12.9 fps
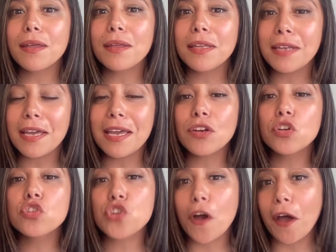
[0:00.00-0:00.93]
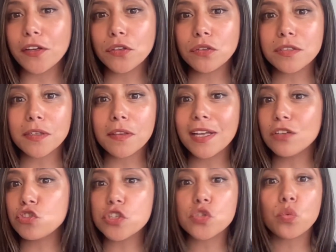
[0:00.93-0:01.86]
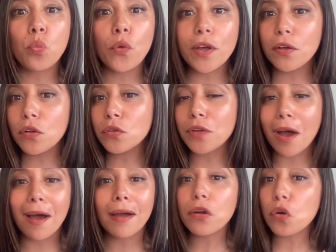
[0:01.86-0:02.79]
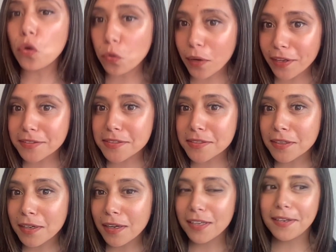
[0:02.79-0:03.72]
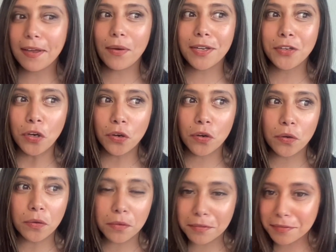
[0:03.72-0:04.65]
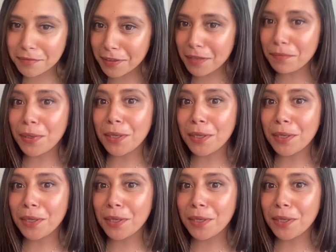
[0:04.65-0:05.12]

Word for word: an inner child that just will not quit. Now, I know in